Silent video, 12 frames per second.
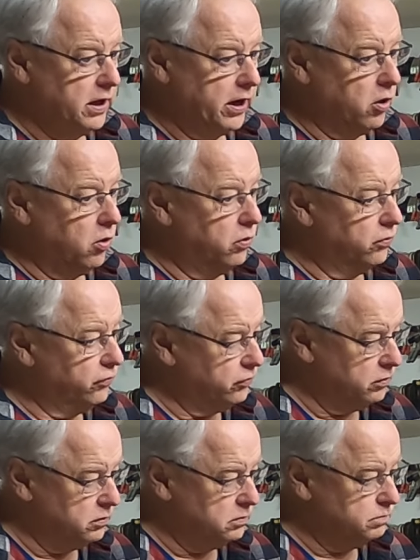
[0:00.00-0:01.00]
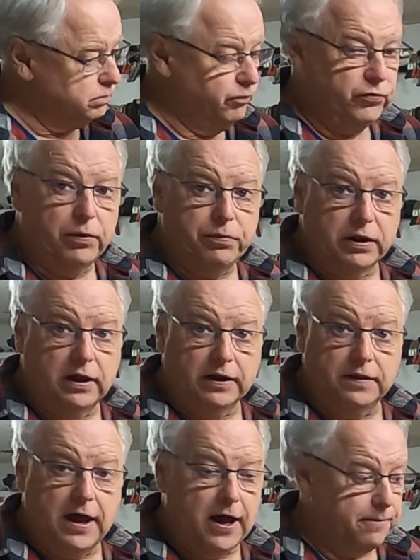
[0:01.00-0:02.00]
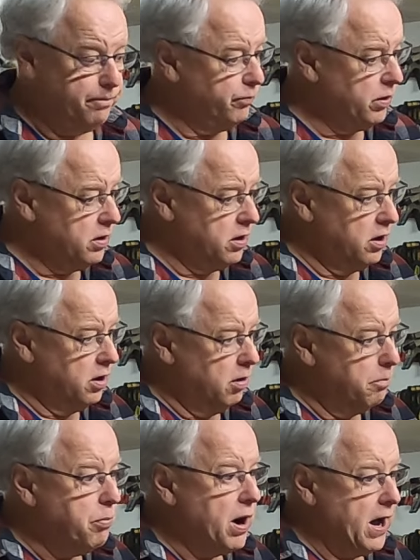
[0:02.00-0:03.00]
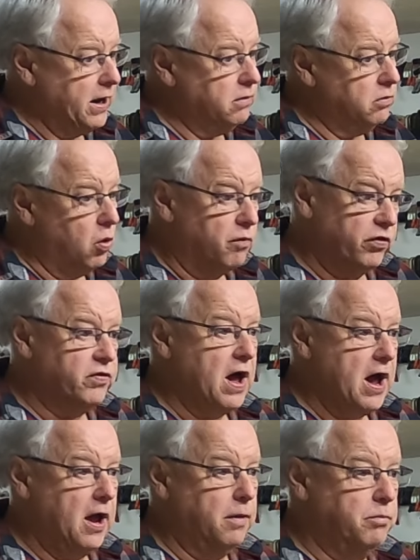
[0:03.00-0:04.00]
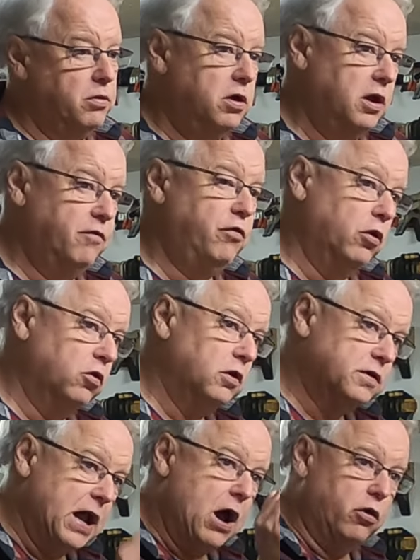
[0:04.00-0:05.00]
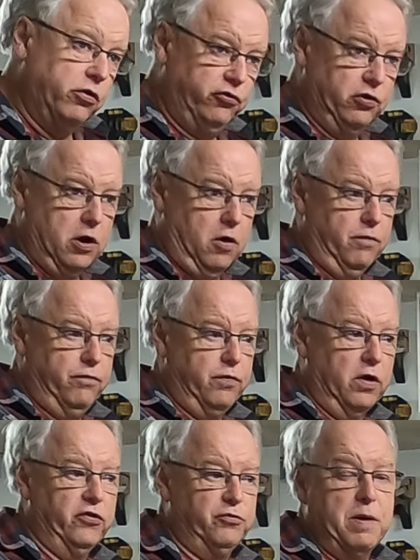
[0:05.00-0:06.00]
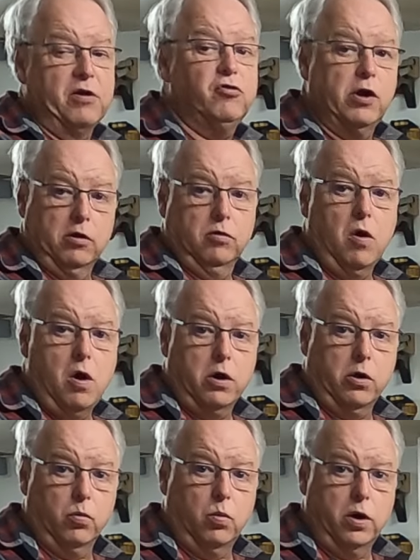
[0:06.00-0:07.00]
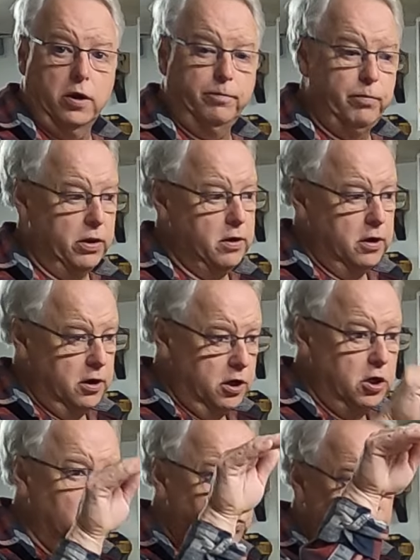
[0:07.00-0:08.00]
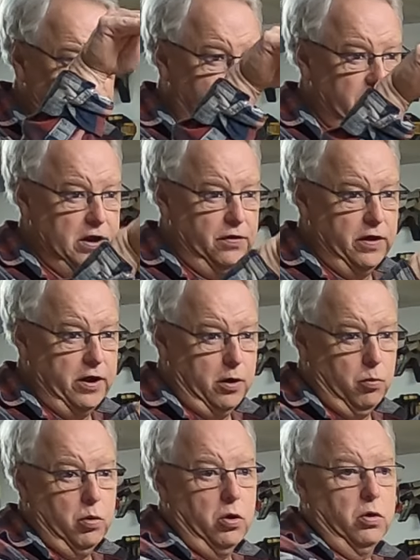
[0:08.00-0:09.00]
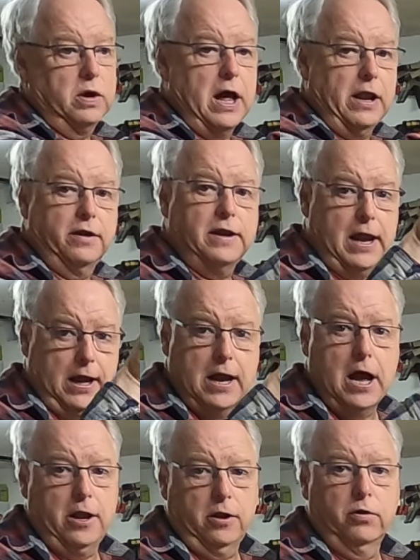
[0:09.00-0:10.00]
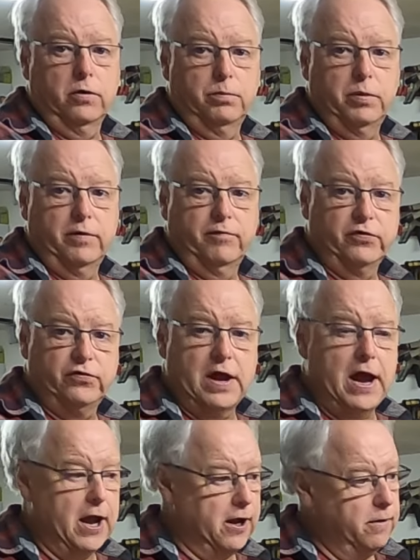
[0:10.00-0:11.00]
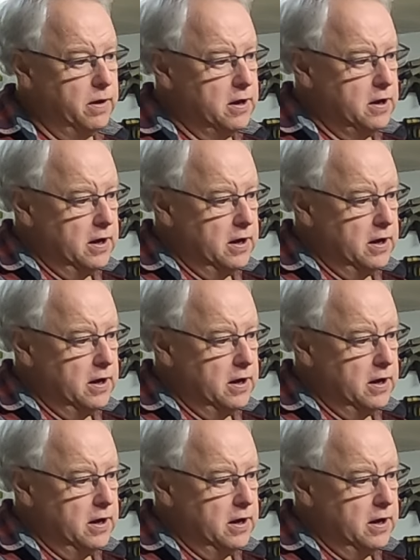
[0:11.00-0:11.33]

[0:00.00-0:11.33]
Legos or something like that. But over time, if you look down a shelf, especially a longer one, you will see that it will kind of take on a little bit of a sag.